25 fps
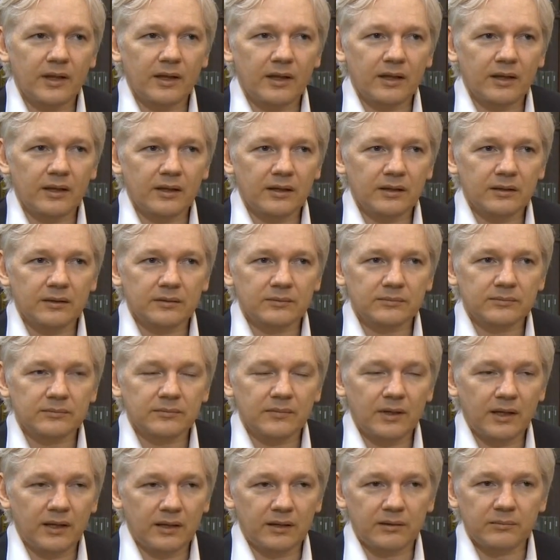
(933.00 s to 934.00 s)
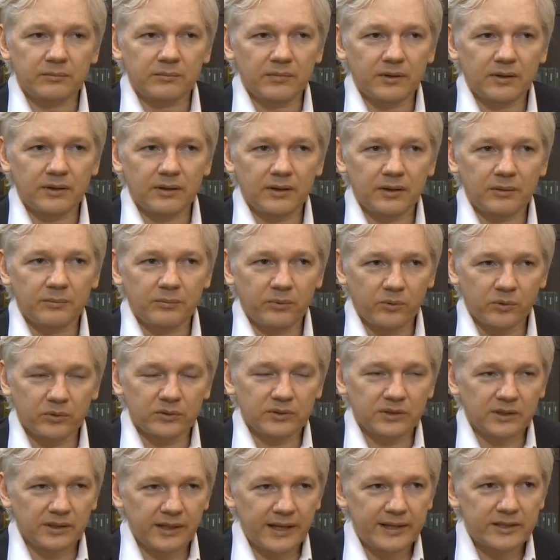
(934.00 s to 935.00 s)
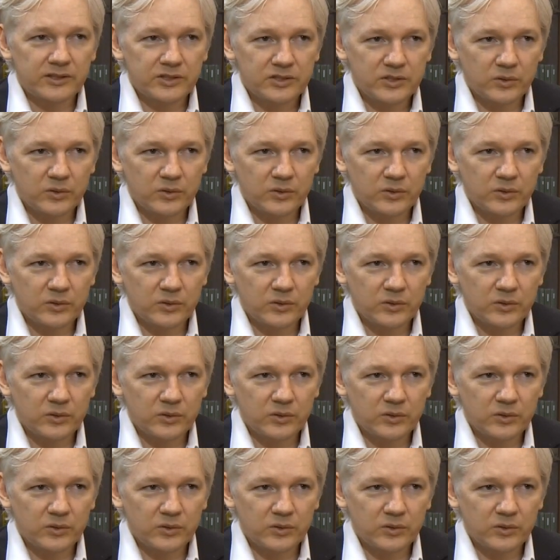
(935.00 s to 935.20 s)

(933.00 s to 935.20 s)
an important alleged